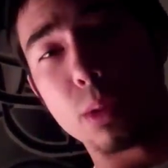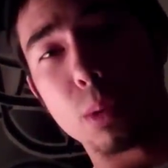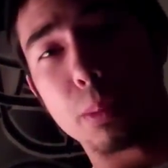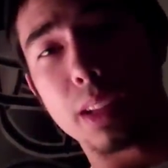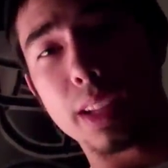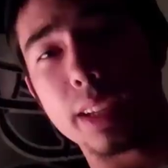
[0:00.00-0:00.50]

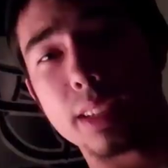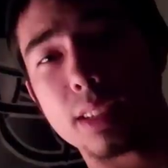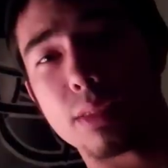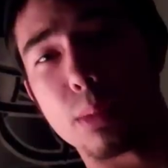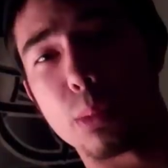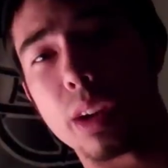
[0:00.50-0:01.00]
cool
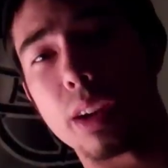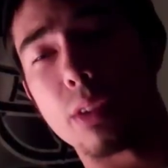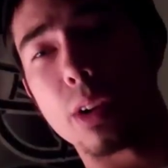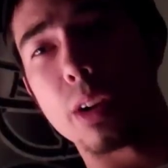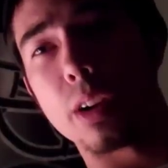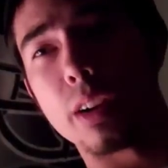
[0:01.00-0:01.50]
place from what I've
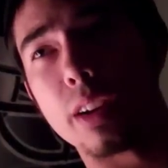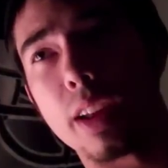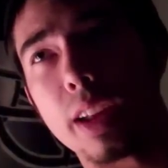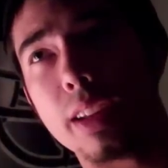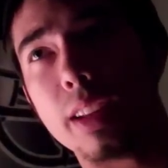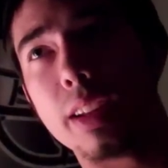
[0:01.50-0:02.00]
heard,
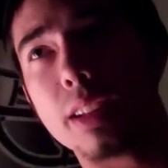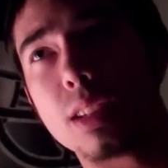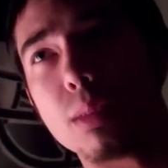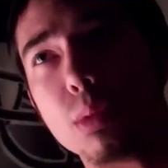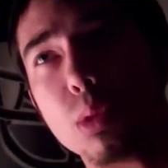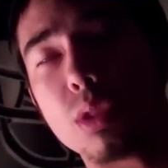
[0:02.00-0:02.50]
and I need to get
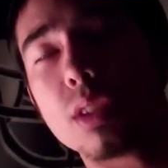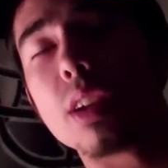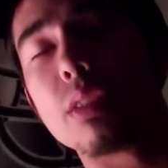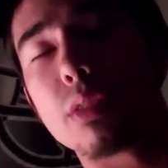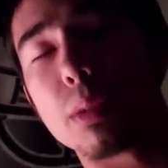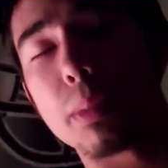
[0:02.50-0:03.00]
some new
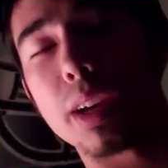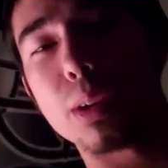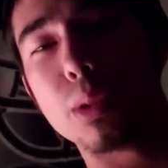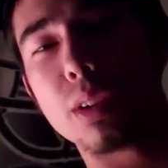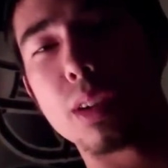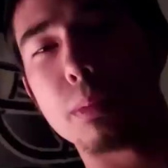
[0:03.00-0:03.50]
stuff from my
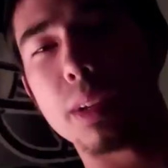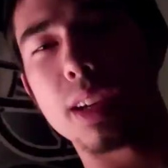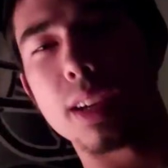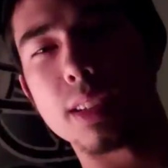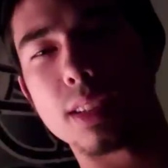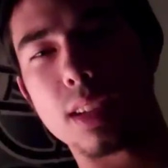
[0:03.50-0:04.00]
hookah
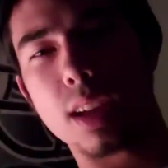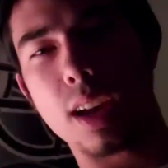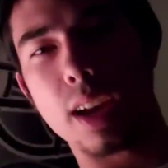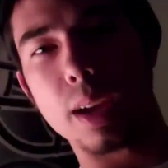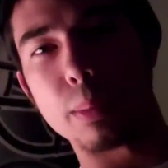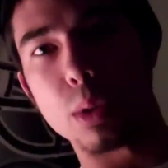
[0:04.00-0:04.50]
because
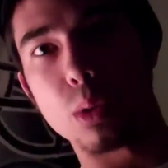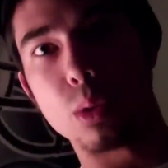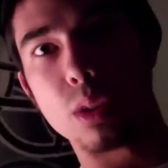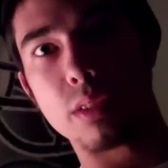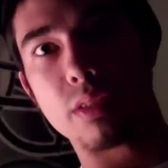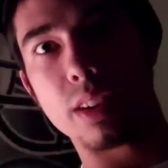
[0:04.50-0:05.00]
I am a
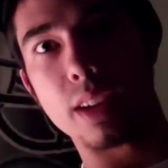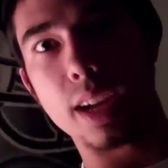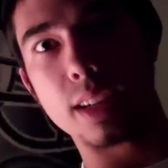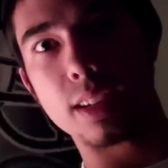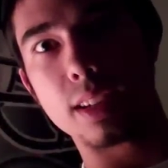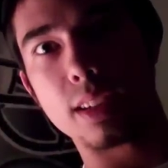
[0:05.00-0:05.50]
hookah
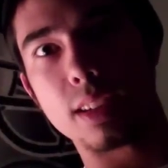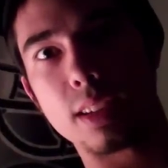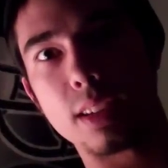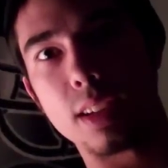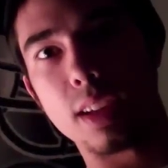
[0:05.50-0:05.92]
fanatic.